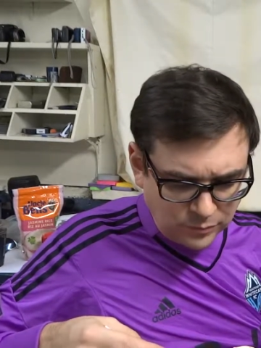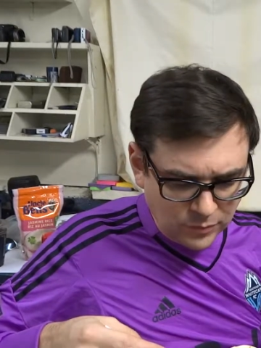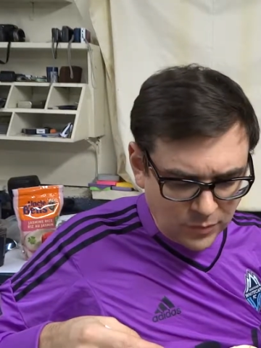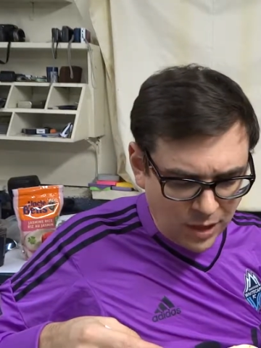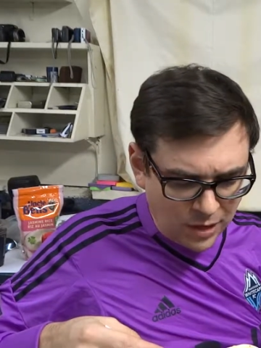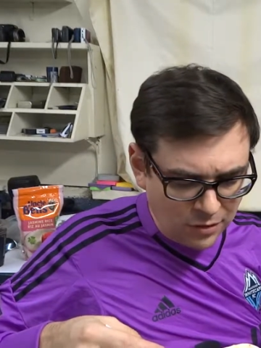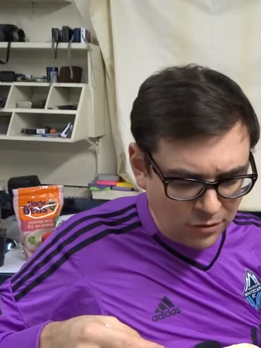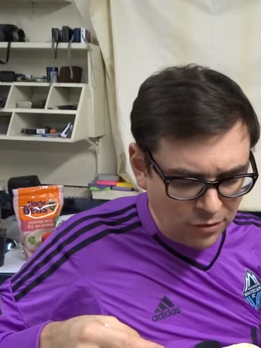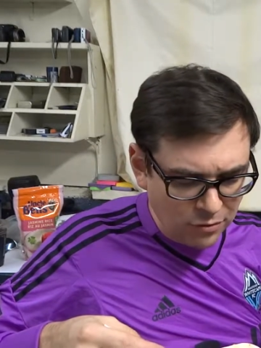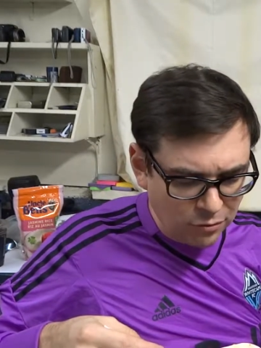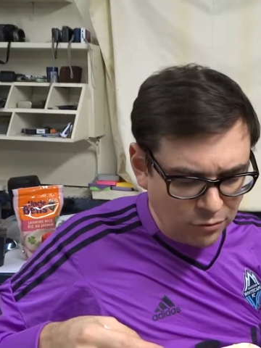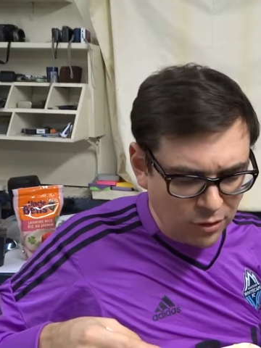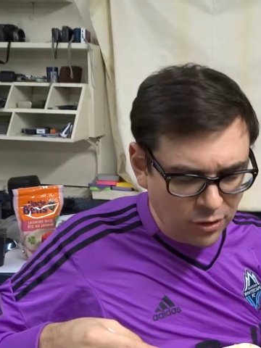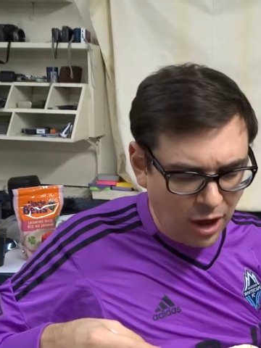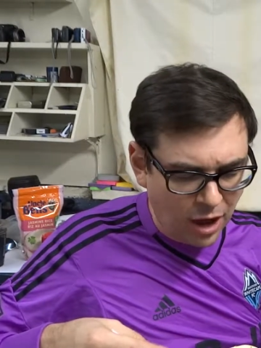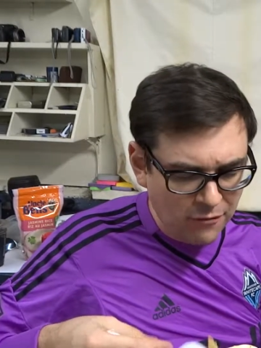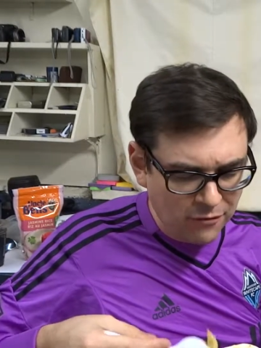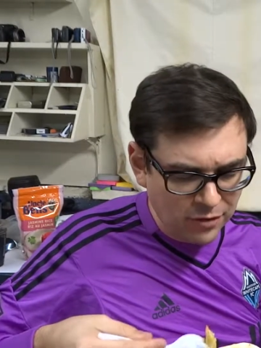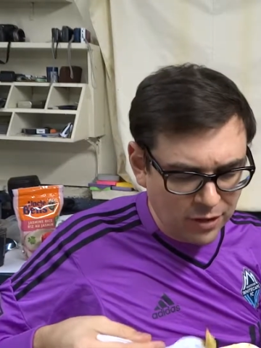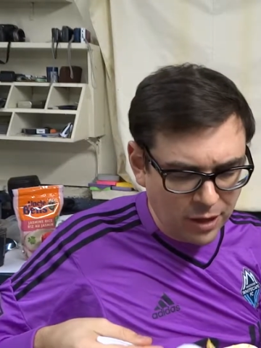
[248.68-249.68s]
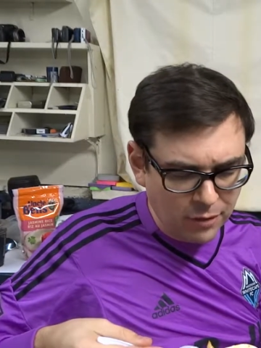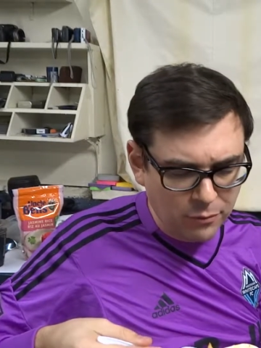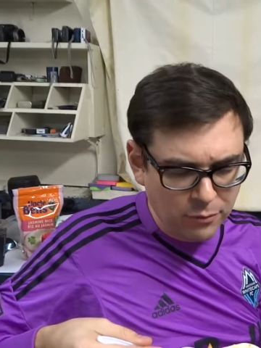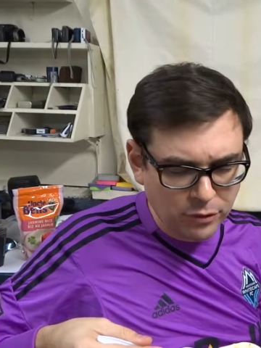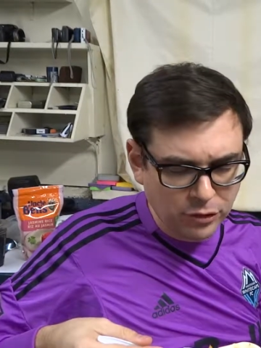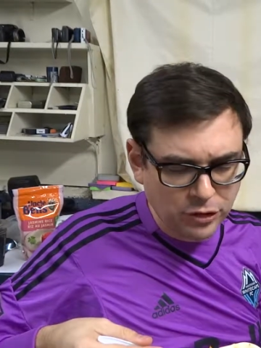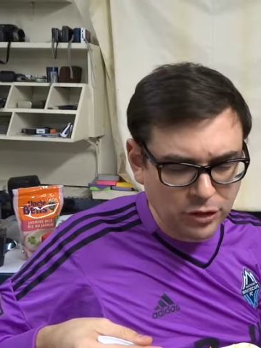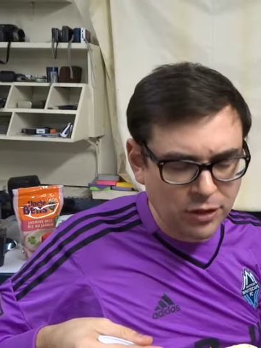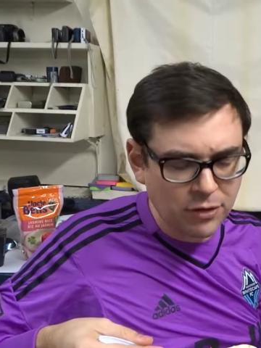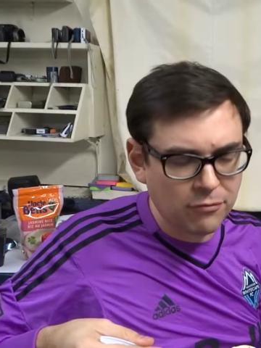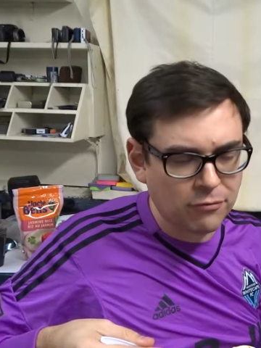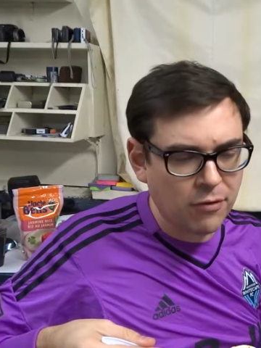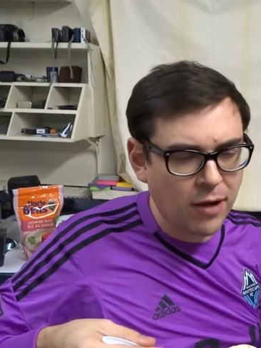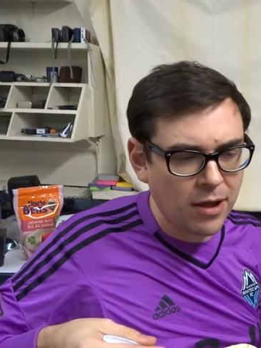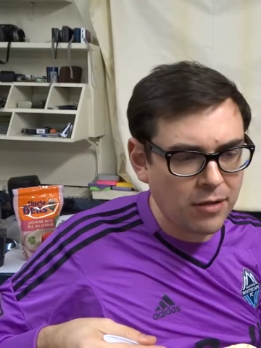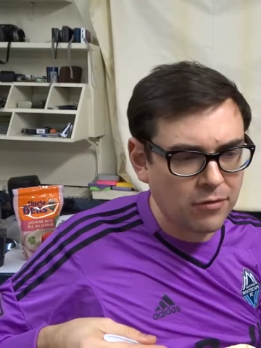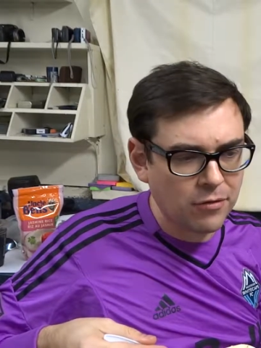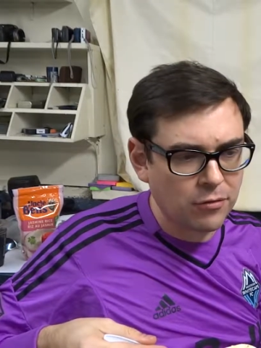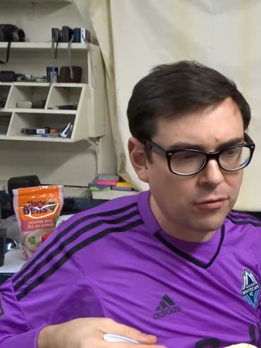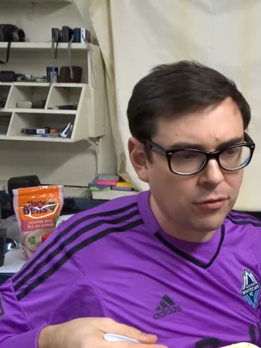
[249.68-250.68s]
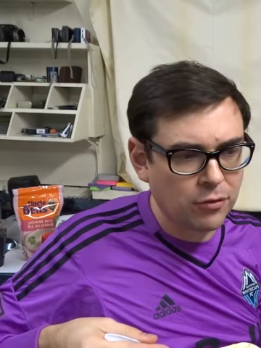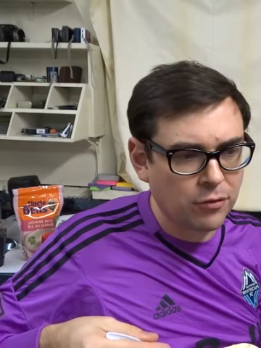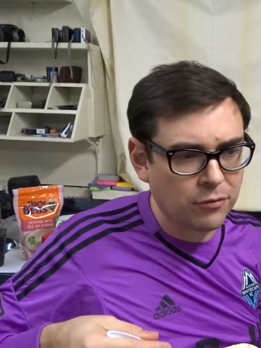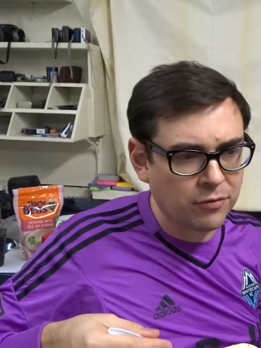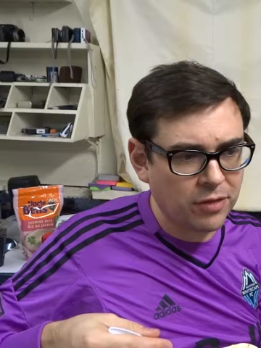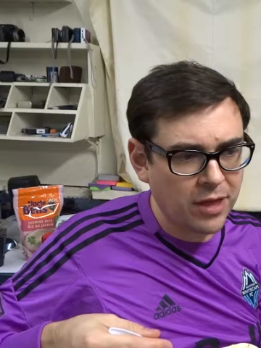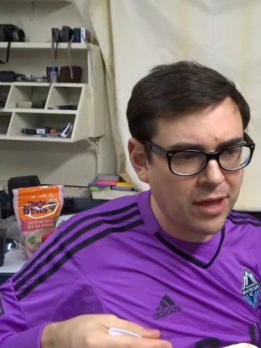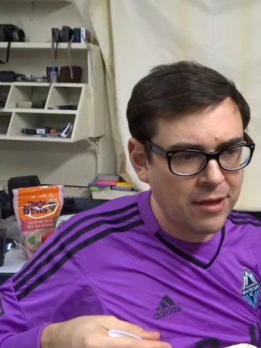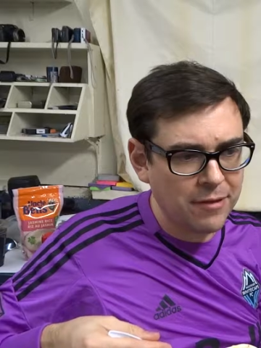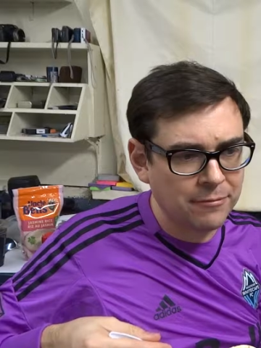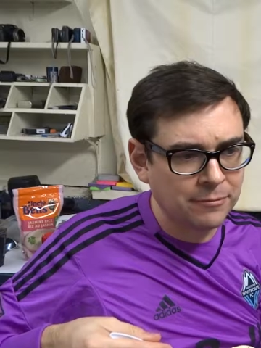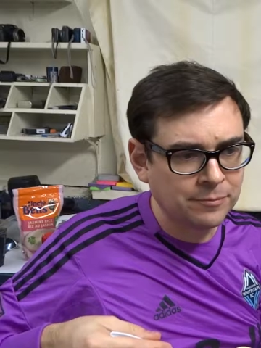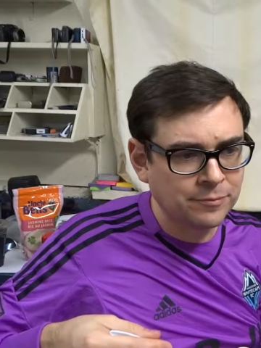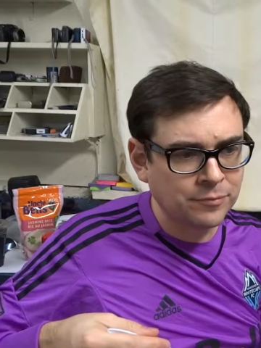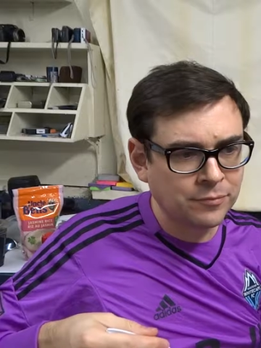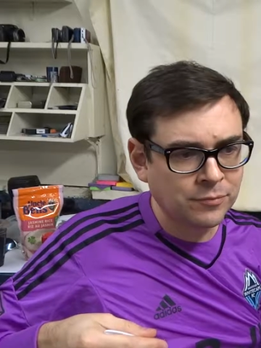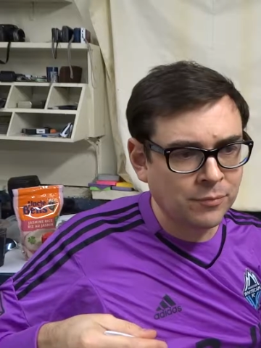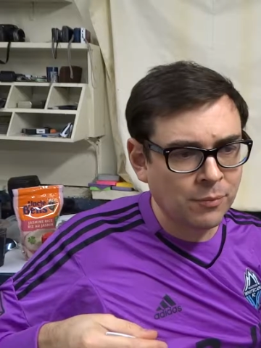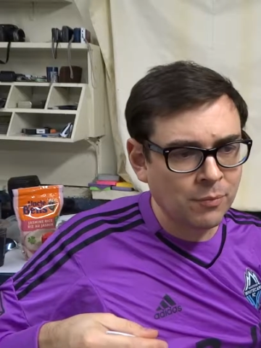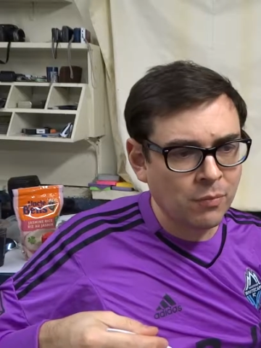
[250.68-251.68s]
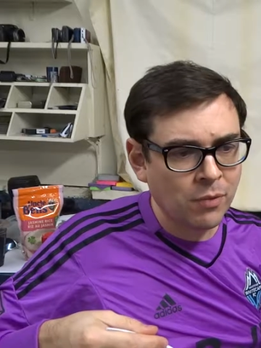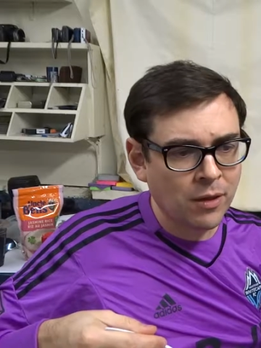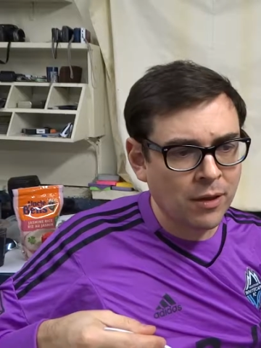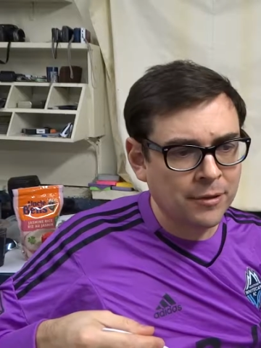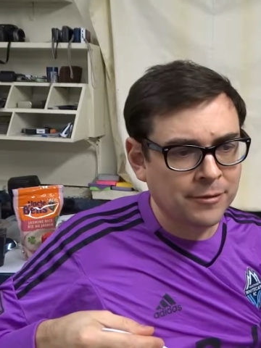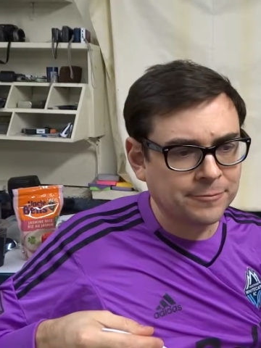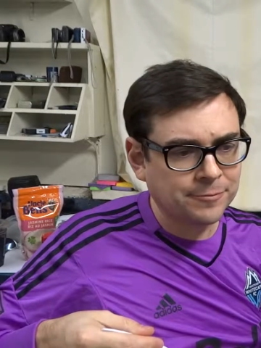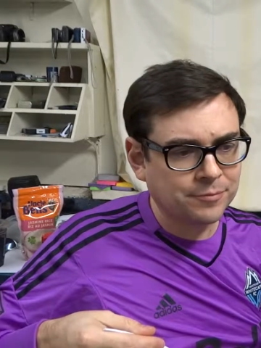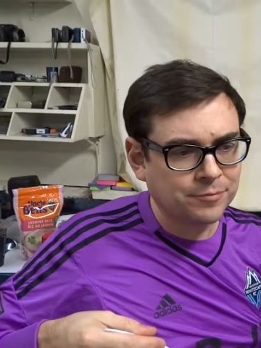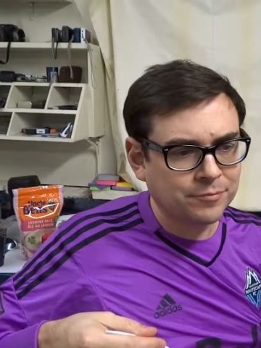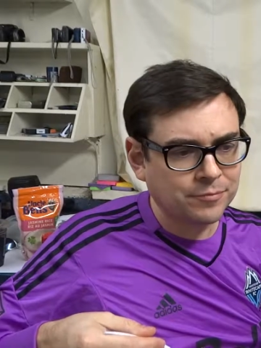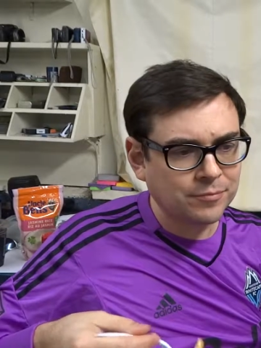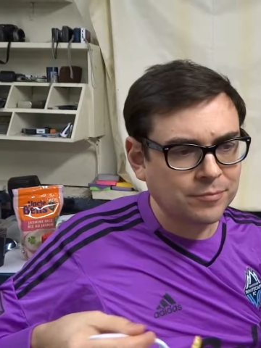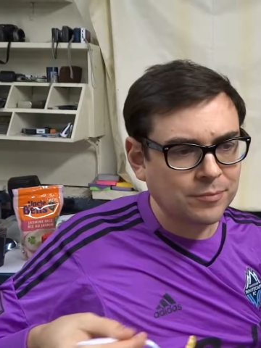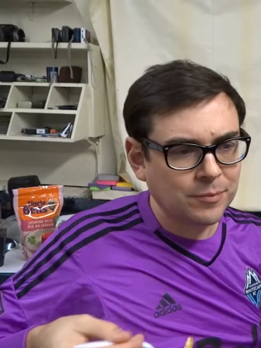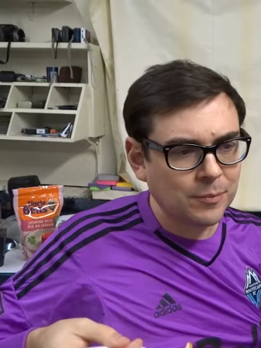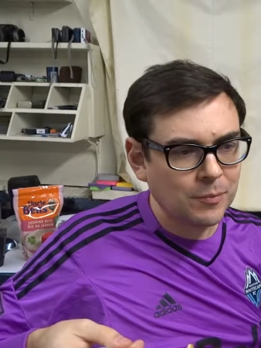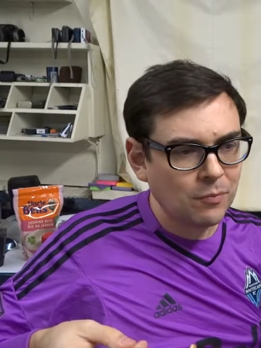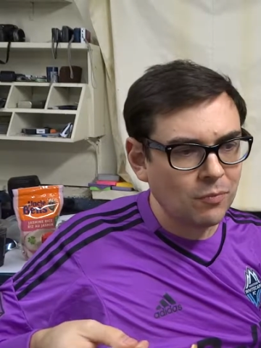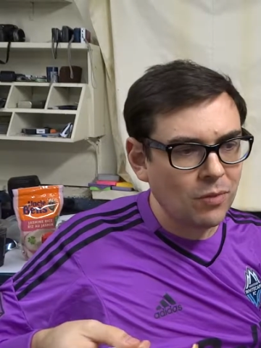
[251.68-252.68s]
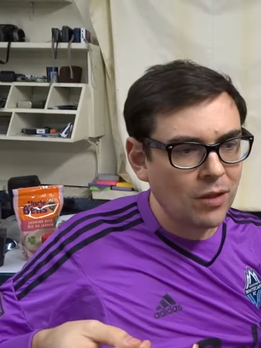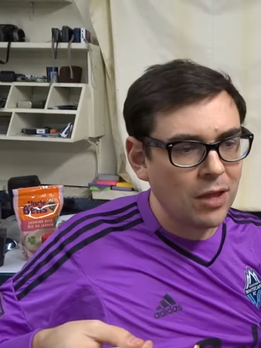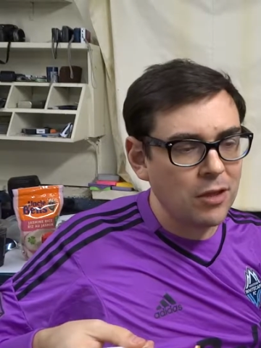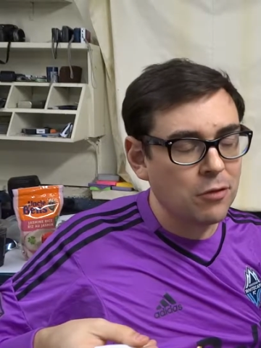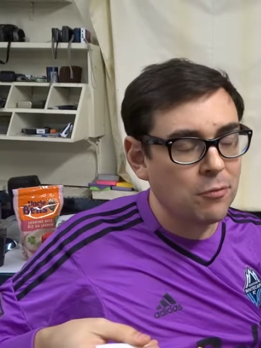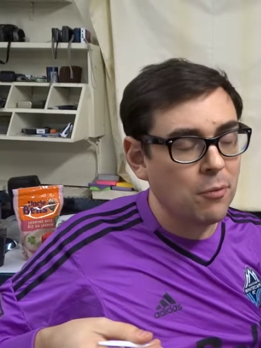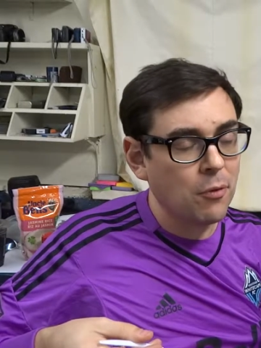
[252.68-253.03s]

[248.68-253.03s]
I feel like with chili fries is sort of it's